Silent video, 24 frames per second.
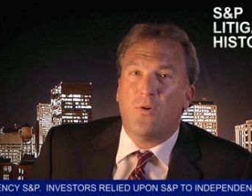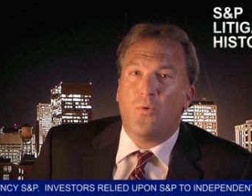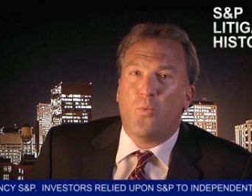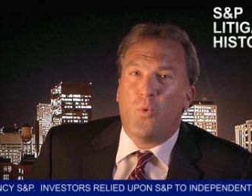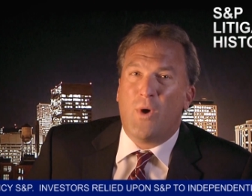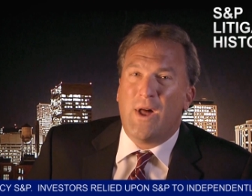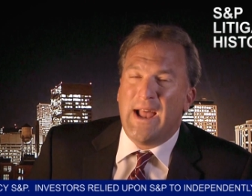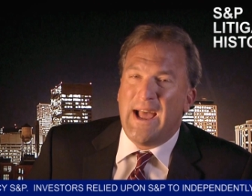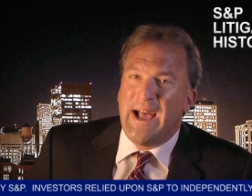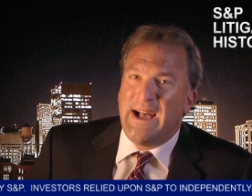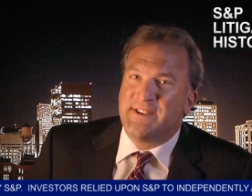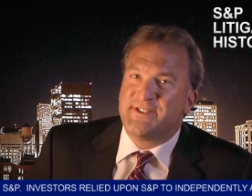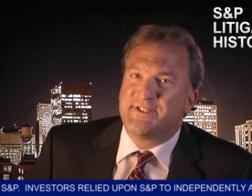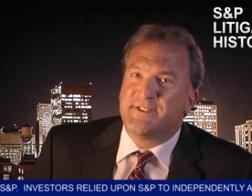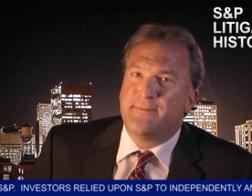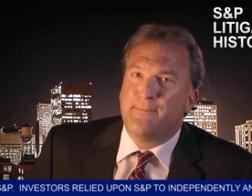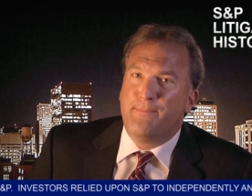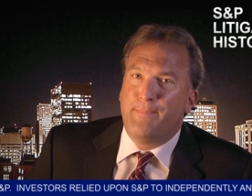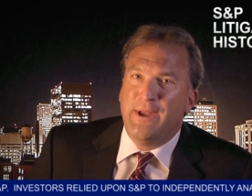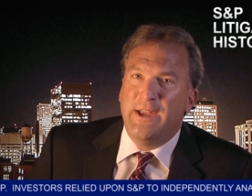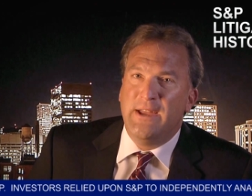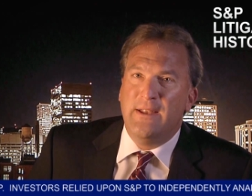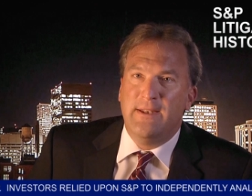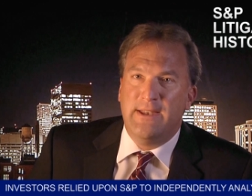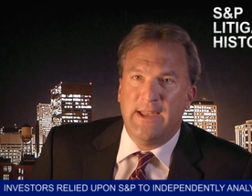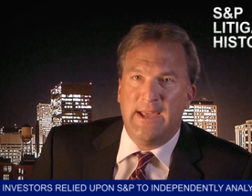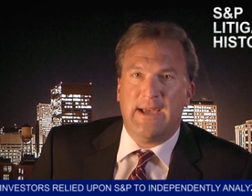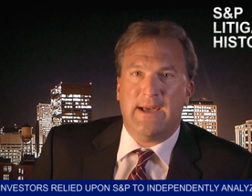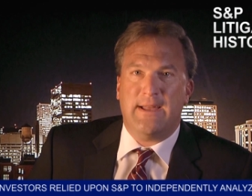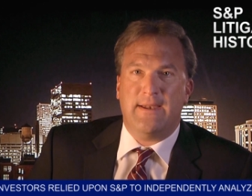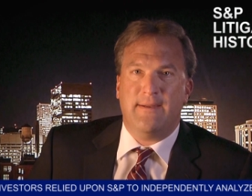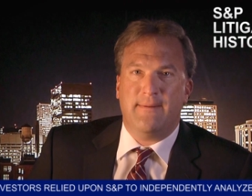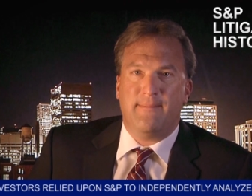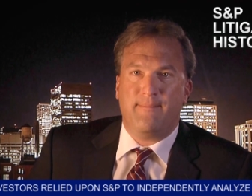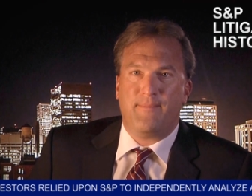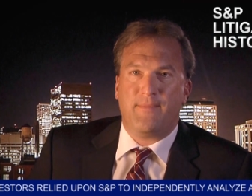What S&P
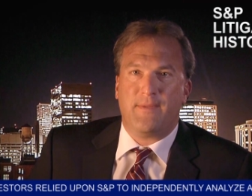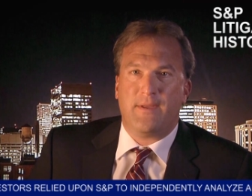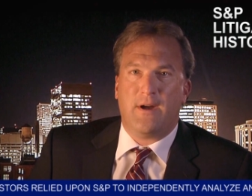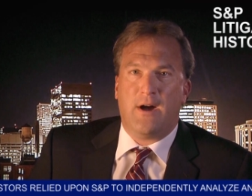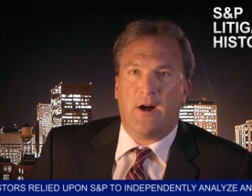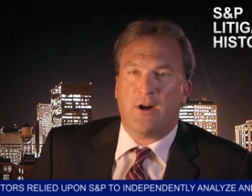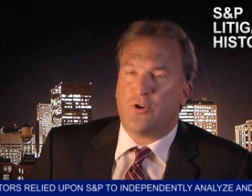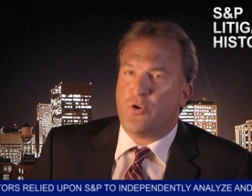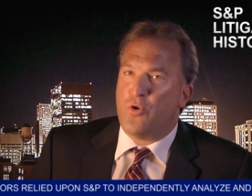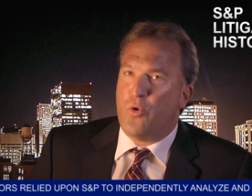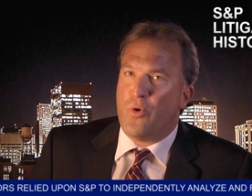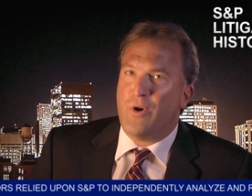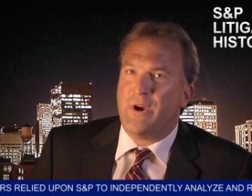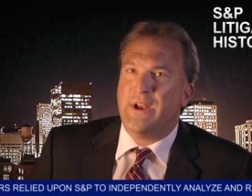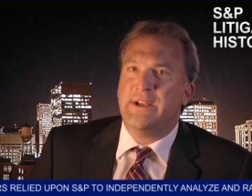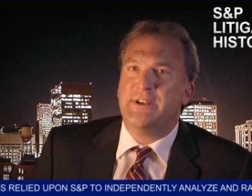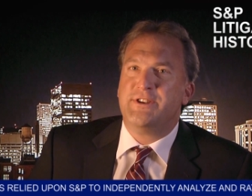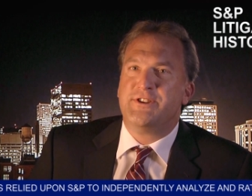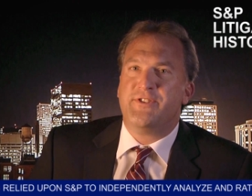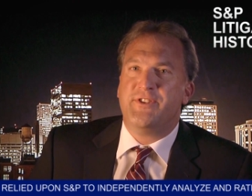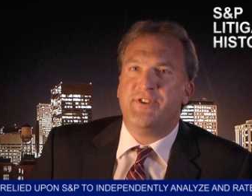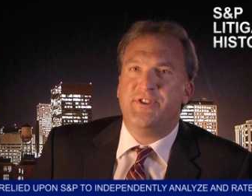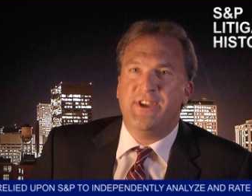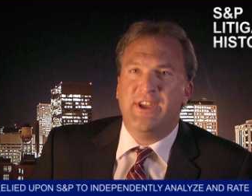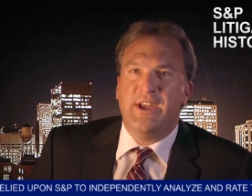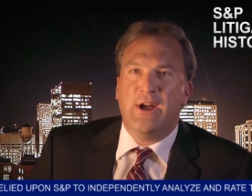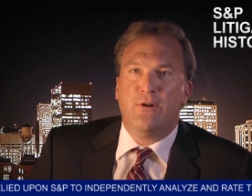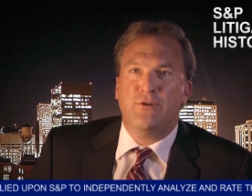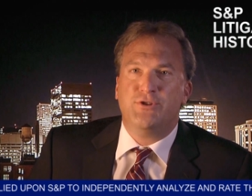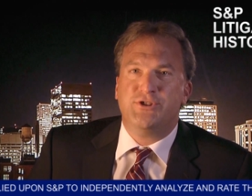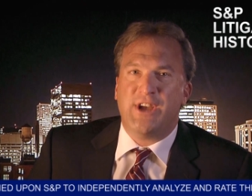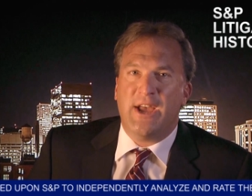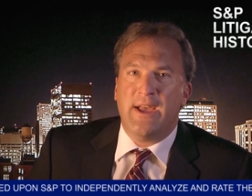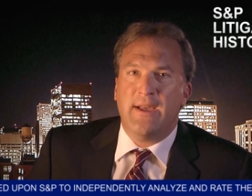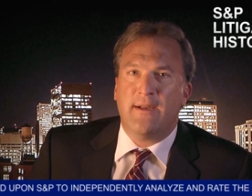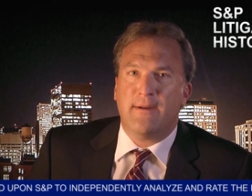did, according to the
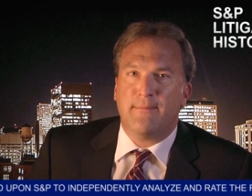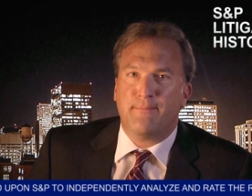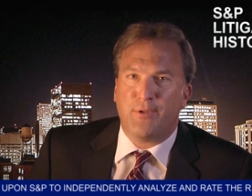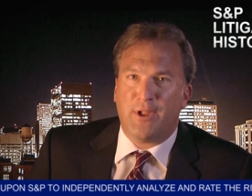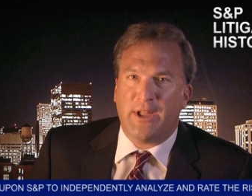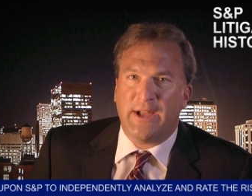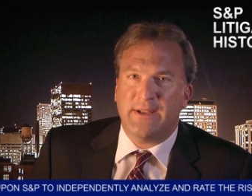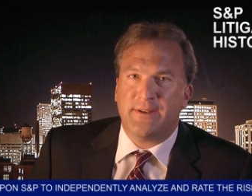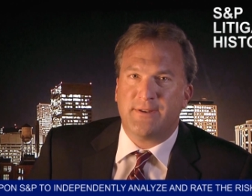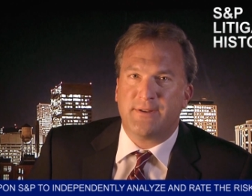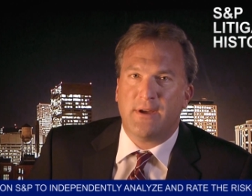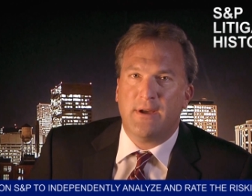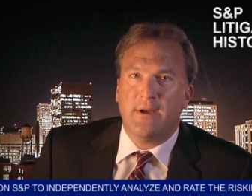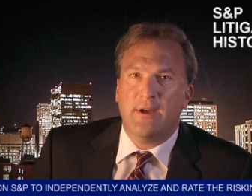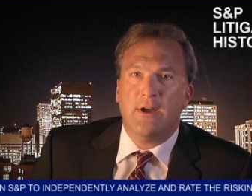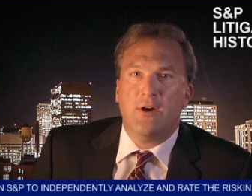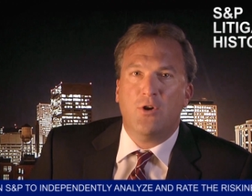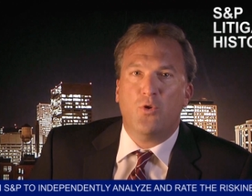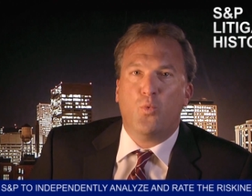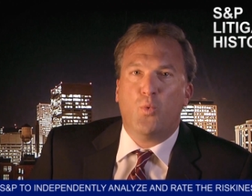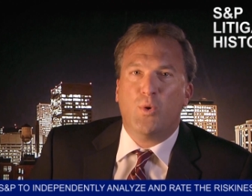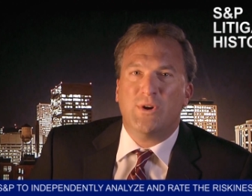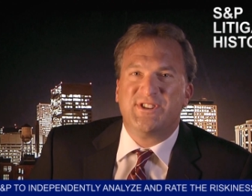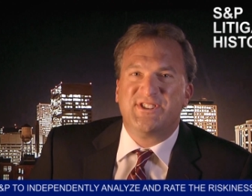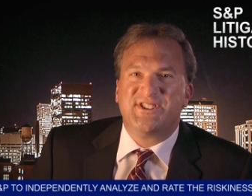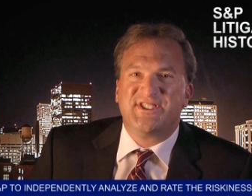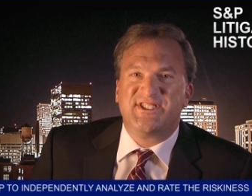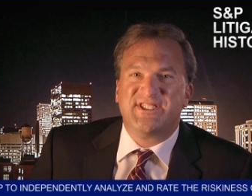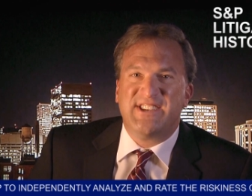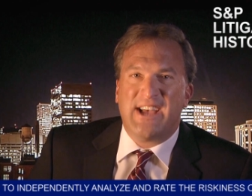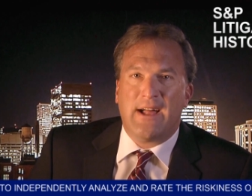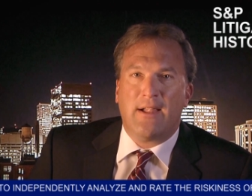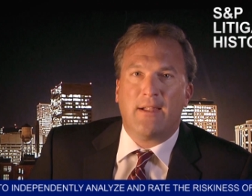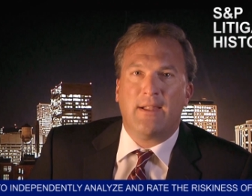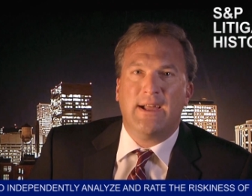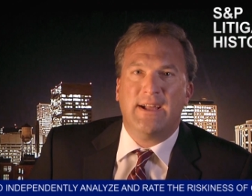DOJ complaint, was
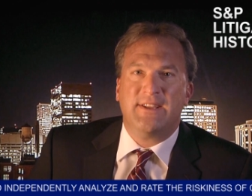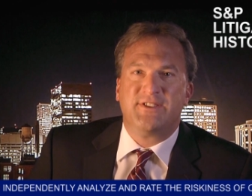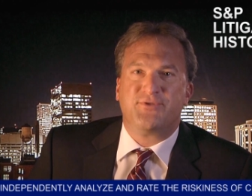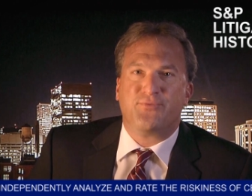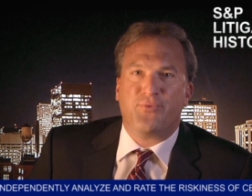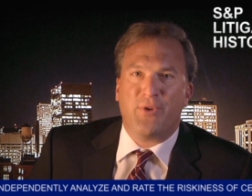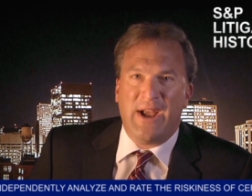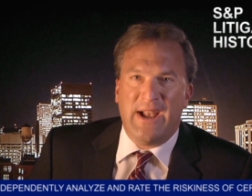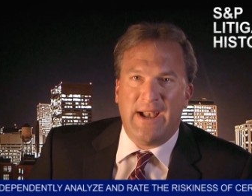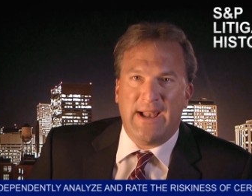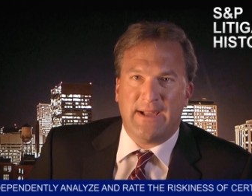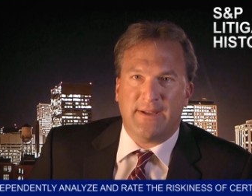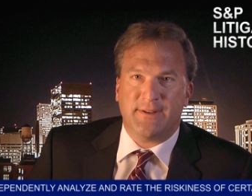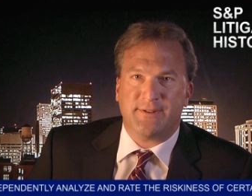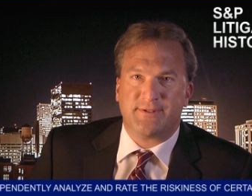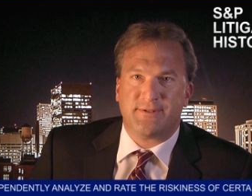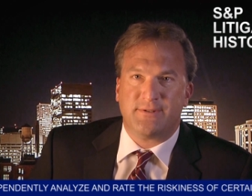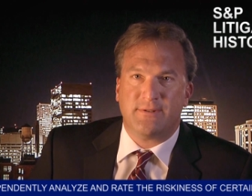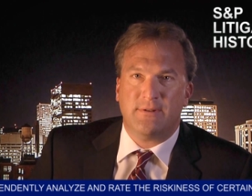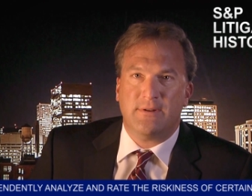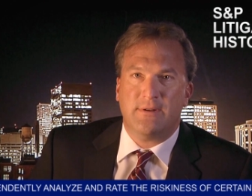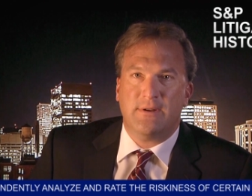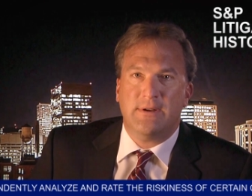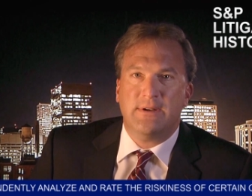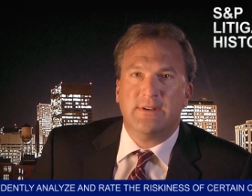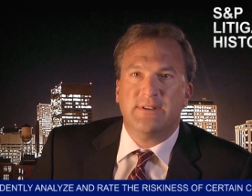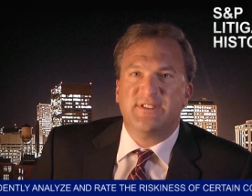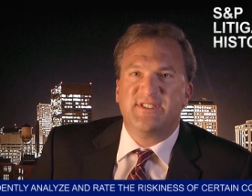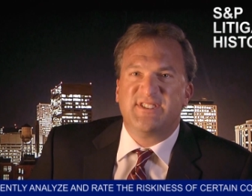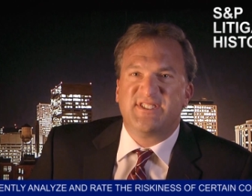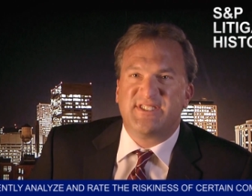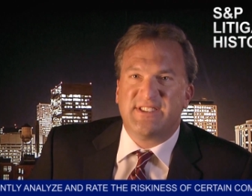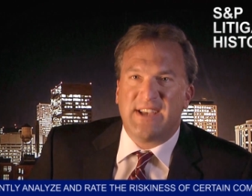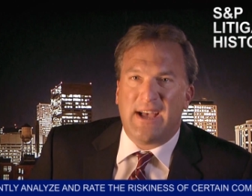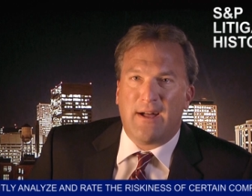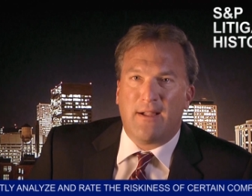sell its ratings,
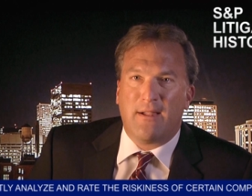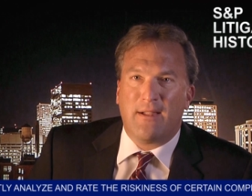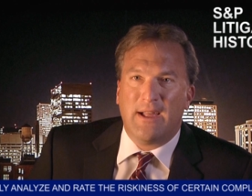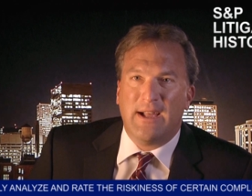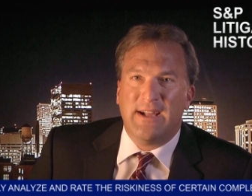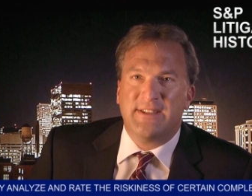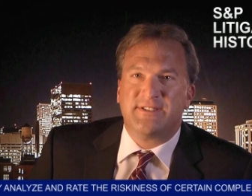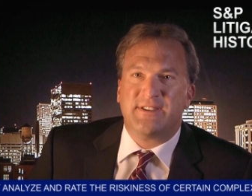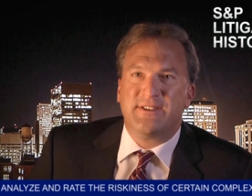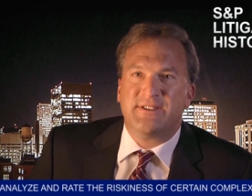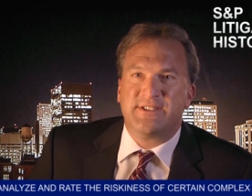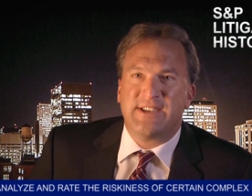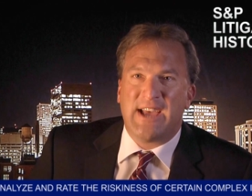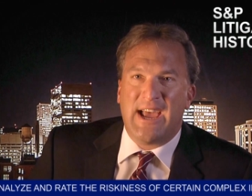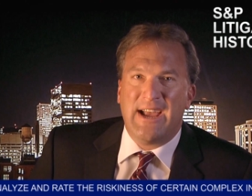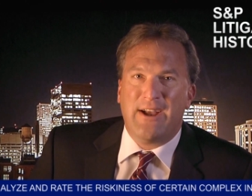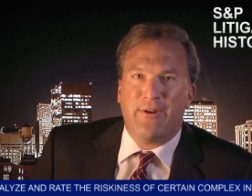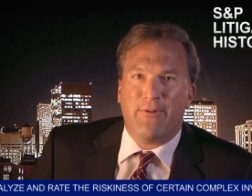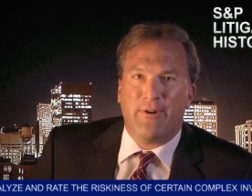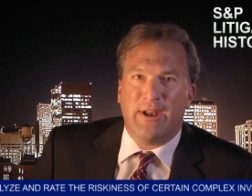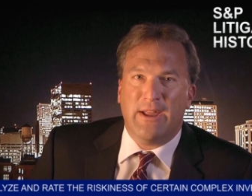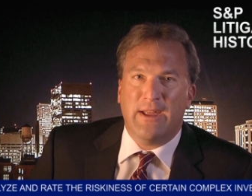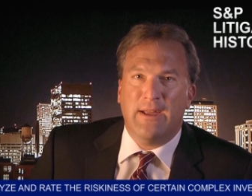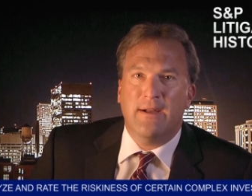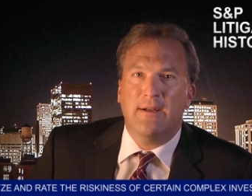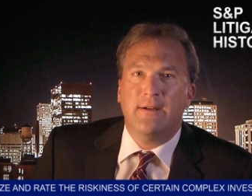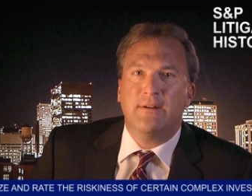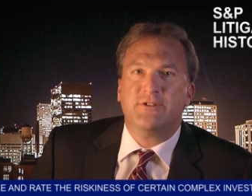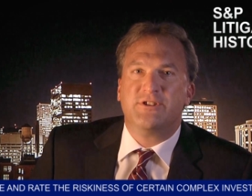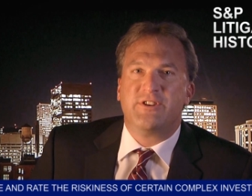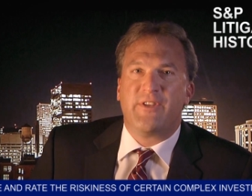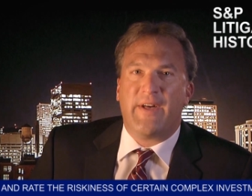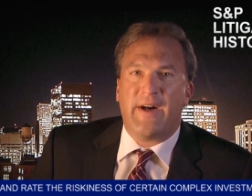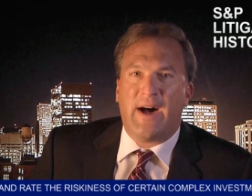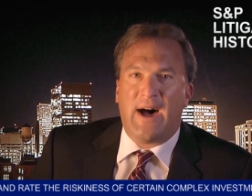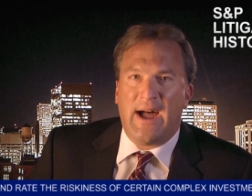sell its integrity
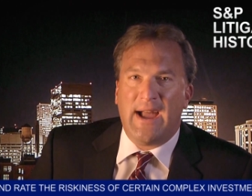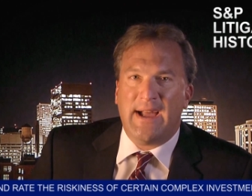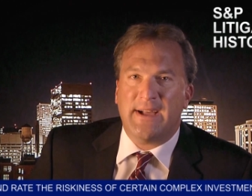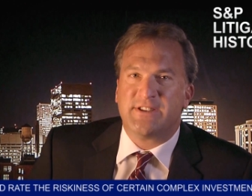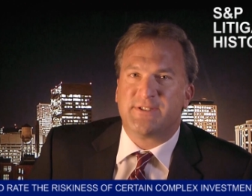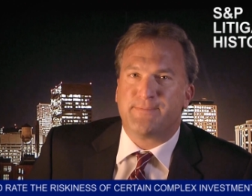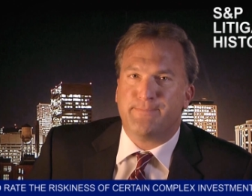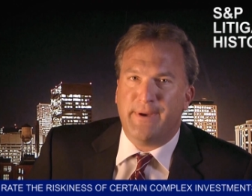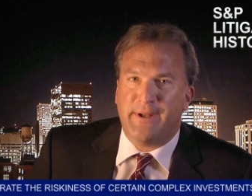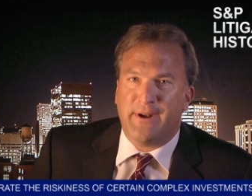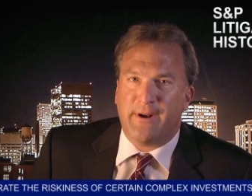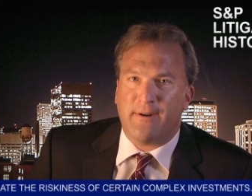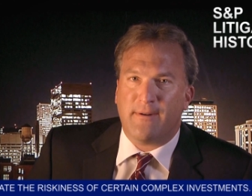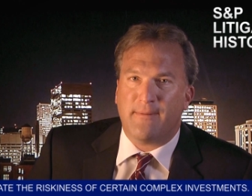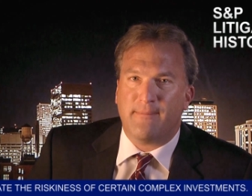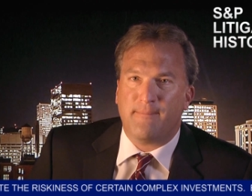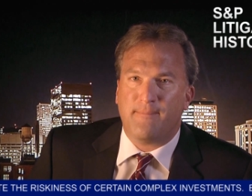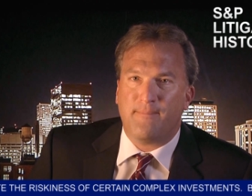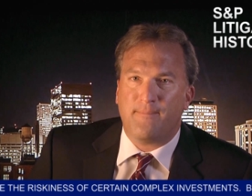to the highest bidder.